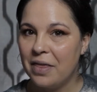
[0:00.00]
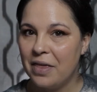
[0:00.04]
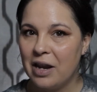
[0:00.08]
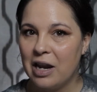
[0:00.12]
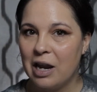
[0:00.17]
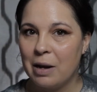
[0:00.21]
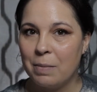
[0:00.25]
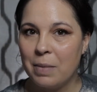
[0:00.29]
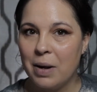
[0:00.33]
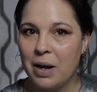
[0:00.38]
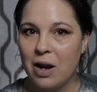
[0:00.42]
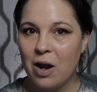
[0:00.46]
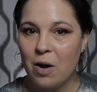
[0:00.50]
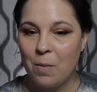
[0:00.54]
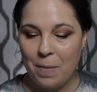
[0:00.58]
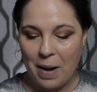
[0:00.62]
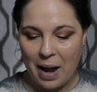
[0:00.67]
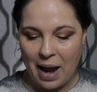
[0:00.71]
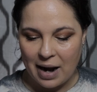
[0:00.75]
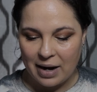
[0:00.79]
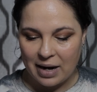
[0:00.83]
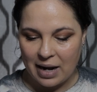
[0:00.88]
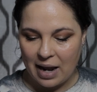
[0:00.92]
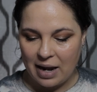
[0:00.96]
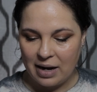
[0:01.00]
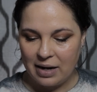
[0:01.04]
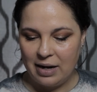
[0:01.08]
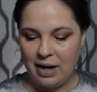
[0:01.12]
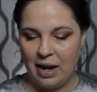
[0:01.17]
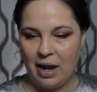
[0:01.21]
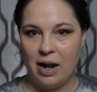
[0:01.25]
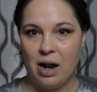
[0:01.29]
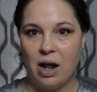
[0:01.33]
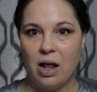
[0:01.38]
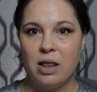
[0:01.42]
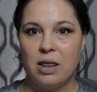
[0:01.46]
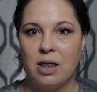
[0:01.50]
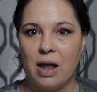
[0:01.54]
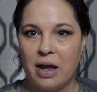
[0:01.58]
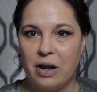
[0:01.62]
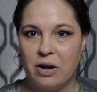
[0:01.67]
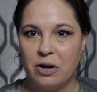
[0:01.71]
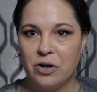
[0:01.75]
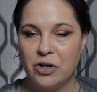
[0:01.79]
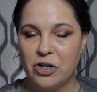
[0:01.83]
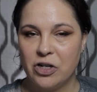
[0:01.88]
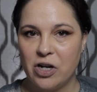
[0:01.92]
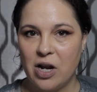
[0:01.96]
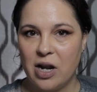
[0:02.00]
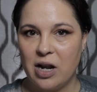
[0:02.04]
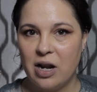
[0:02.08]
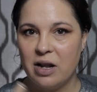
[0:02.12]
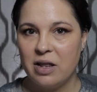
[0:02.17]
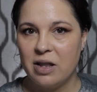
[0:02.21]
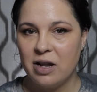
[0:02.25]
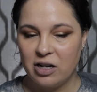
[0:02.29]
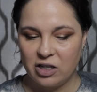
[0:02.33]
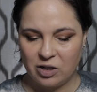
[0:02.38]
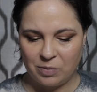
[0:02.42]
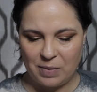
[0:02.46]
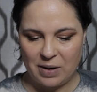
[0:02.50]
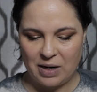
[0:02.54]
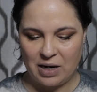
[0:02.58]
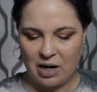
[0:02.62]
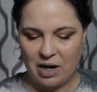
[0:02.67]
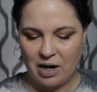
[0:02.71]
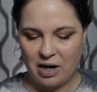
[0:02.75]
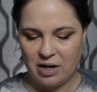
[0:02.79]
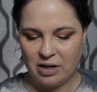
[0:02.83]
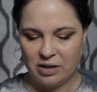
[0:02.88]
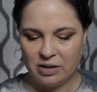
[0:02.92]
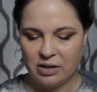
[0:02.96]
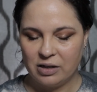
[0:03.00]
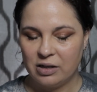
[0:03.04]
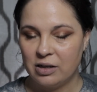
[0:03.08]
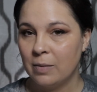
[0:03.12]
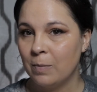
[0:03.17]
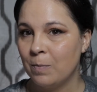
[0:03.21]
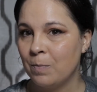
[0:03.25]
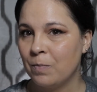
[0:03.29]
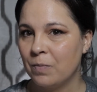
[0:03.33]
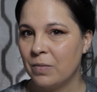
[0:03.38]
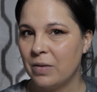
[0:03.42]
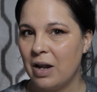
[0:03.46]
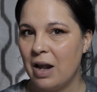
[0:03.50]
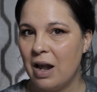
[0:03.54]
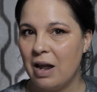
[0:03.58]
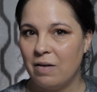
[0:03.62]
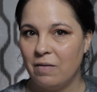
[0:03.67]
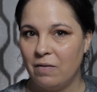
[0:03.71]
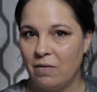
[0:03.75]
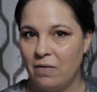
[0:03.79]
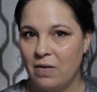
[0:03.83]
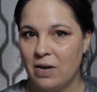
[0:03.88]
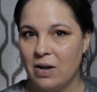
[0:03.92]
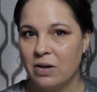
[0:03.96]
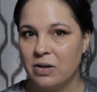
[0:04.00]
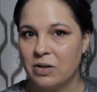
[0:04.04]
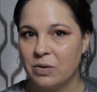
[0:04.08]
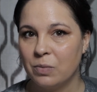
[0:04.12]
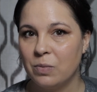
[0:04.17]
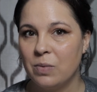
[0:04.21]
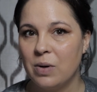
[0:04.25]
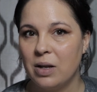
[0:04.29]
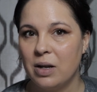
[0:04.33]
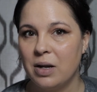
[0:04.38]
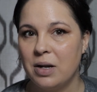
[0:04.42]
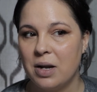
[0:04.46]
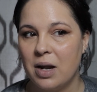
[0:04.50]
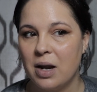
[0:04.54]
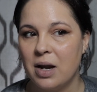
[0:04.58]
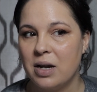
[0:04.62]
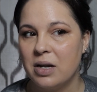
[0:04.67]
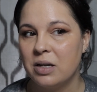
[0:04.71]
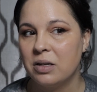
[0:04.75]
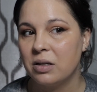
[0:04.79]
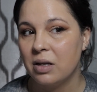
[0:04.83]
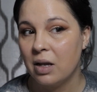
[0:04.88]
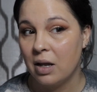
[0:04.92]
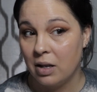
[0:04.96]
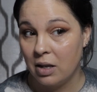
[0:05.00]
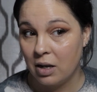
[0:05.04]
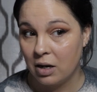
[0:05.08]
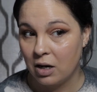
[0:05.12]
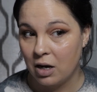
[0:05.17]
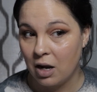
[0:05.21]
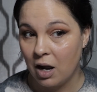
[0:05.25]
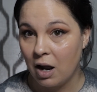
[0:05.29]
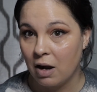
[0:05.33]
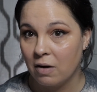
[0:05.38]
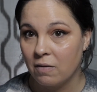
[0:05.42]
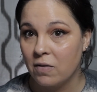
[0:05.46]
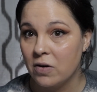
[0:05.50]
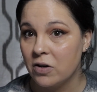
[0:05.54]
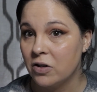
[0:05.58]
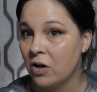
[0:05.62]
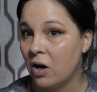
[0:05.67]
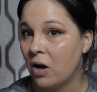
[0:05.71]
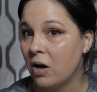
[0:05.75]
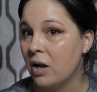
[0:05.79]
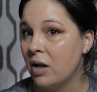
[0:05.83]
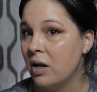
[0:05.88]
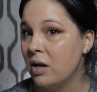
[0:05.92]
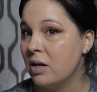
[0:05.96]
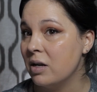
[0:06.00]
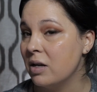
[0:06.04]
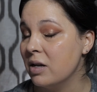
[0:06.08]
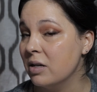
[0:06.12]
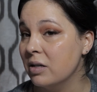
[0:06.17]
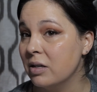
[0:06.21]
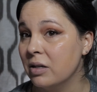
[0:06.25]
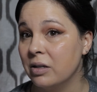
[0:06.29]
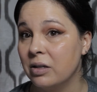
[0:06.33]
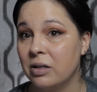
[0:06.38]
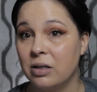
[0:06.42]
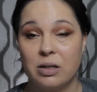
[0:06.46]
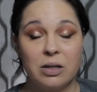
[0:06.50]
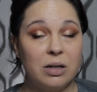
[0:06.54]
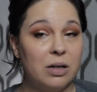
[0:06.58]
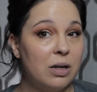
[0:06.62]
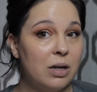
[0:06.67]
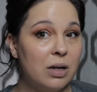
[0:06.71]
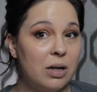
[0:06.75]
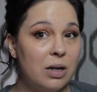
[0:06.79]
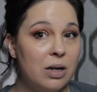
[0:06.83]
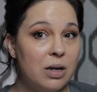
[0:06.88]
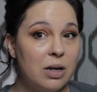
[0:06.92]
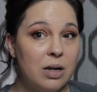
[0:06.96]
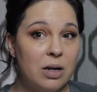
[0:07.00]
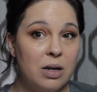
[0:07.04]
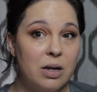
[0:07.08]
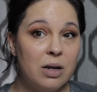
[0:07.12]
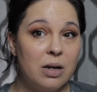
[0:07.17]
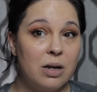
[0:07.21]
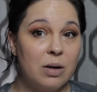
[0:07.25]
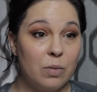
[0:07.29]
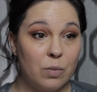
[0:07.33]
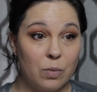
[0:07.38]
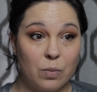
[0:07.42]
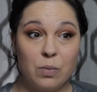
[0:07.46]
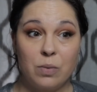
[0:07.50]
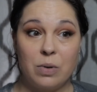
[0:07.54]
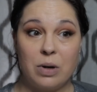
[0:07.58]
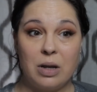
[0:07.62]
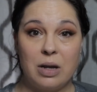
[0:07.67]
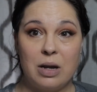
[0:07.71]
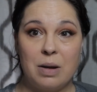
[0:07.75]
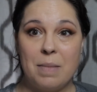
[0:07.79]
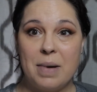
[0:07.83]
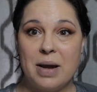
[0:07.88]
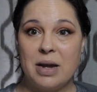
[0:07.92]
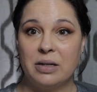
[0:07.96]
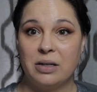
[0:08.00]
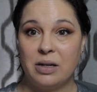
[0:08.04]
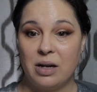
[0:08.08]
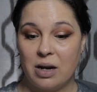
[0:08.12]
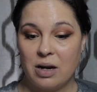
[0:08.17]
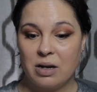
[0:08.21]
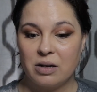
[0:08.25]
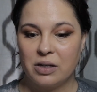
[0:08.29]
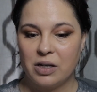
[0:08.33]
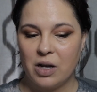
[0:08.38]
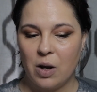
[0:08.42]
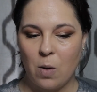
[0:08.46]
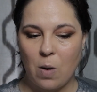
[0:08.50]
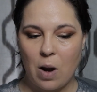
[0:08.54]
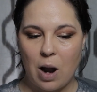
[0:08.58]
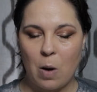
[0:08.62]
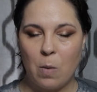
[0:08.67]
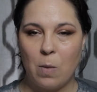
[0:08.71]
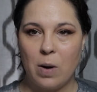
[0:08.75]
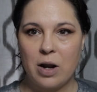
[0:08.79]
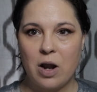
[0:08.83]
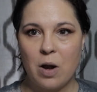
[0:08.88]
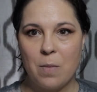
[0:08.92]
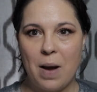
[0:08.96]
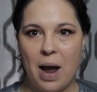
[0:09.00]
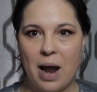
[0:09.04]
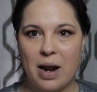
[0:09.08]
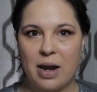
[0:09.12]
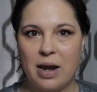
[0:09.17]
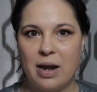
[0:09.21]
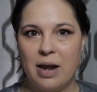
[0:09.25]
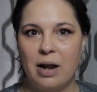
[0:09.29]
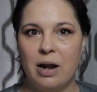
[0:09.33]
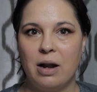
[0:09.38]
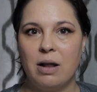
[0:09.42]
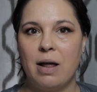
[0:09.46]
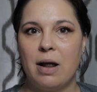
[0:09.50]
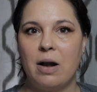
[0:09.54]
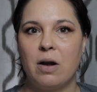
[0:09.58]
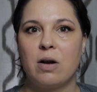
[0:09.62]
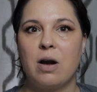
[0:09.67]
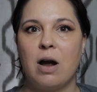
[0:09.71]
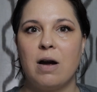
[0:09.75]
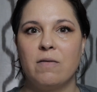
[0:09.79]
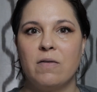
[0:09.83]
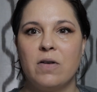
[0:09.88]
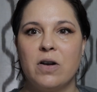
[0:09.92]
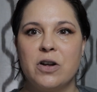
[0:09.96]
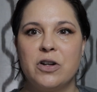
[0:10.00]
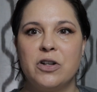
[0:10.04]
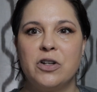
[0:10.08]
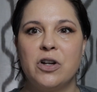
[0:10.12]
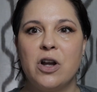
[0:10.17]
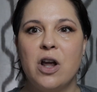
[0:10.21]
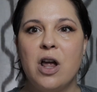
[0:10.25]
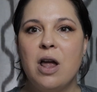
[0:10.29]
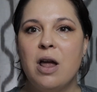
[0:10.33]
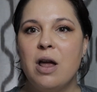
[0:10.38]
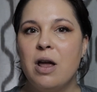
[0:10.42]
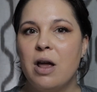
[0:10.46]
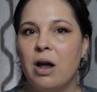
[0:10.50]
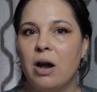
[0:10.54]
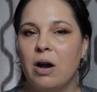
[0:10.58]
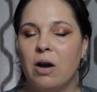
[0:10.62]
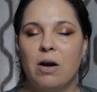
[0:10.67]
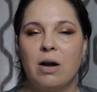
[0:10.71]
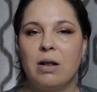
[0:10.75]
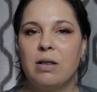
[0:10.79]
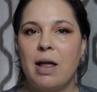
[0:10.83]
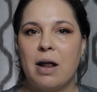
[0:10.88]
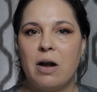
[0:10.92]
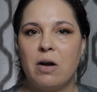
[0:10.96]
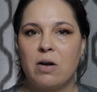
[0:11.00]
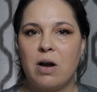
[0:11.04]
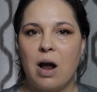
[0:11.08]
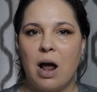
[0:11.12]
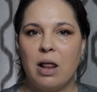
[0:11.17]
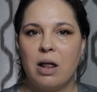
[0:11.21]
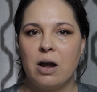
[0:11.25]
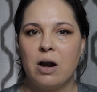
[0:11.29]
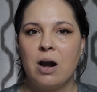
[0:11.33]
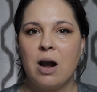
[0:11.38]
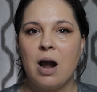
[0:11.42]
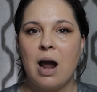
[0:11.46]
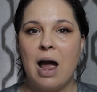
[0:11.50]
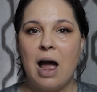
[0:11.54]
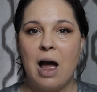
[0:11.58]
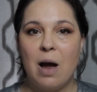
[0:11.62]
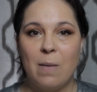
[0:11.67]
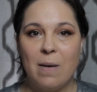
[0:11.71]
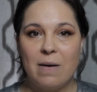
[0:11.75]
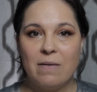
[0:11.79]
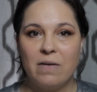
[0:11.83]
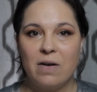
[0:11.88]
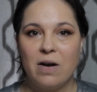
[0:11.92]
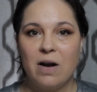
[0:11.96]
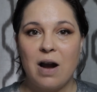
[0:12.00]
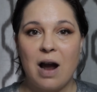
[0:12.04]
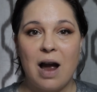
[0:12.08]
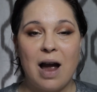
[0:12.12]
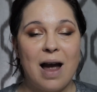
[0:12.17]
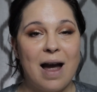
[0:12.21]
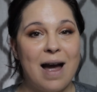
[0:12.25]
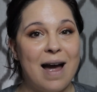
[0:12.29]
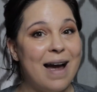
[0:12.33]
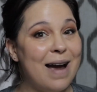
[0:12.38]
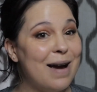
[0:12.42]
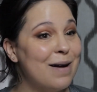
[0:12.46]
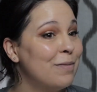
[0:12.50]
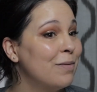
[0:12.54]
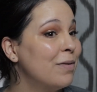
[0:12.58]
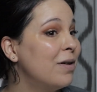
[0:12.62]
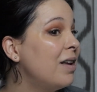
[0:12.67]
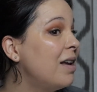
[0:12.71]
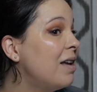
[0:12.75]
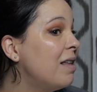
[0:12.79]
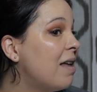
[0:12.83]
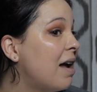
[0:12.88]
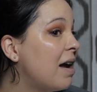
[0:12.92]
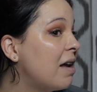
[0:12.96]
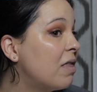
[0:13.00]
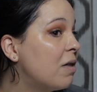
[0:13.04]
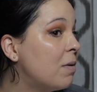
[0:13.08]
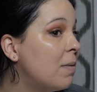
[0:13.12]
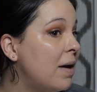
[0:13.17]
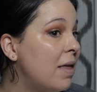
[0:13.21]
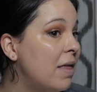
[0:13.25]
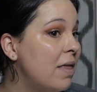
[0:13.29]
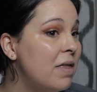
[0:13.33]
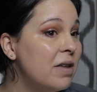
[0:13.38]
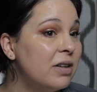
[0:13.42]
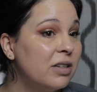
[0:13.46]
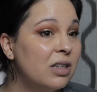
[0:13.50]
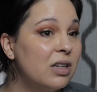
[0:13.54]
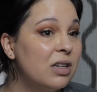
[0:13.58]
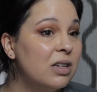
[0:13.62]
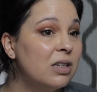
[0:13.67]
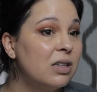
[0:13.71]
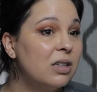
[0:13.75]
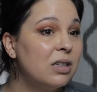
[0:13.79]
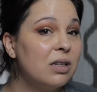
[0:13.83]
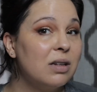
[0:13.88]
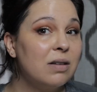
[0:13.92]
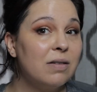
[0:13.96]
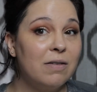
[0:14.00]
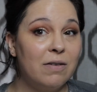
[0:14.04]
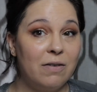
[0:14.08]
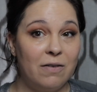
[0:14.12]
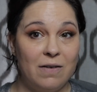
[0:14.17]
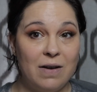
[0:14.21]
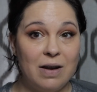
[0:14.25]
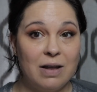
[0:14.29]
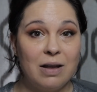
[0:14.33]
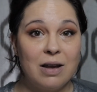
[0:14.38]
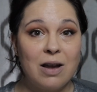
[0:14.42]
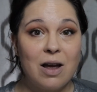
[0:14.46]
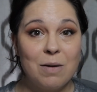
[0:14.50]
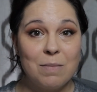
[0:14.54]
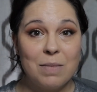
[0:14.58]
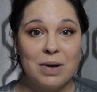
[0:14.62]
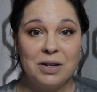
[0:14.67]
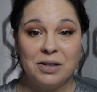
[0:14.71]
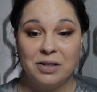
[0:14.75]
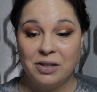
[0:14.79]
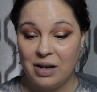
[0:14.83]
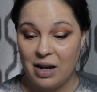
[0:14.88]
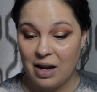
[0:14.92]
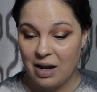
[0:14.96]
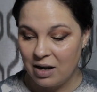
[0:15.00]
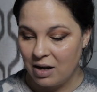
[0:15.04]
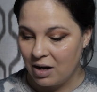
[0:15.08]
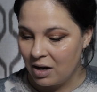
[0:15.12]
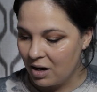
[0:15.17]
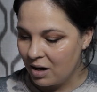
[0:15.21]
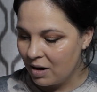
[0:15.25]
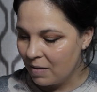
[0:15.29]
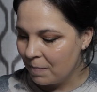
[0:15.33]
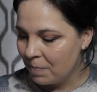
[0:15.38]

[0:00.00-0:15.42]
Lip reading: think I'm going to go back and get a lighter shade in this because it feels really nice and the coverage on it is really amazing. So I want to go back and get a lighter coverage or a lighter color. However, I really like the way that this is feeling on my skin.